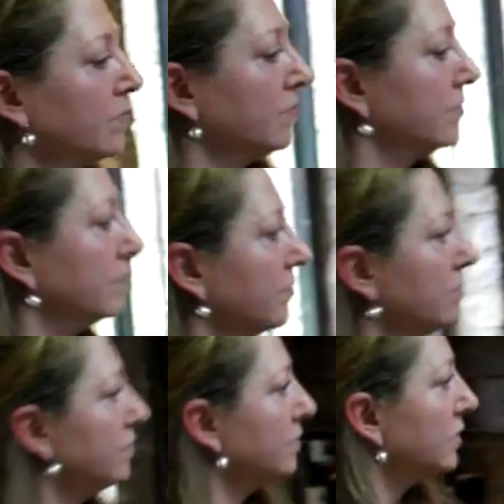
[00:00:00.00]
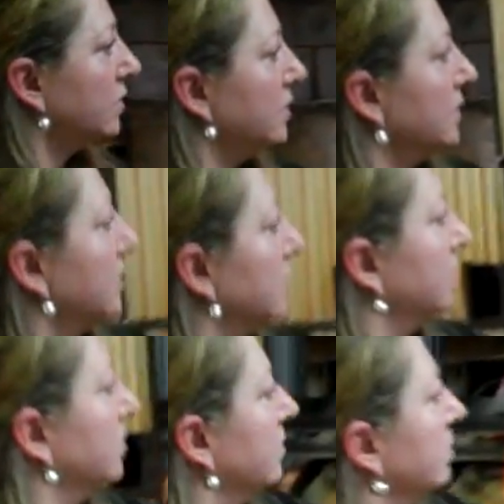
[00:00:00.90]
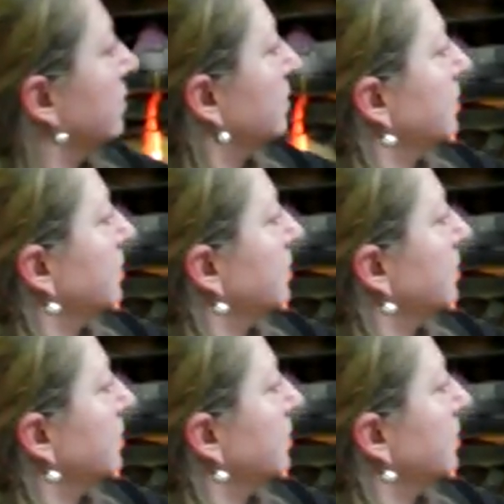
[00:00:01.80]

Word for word: canvas. I'm used to working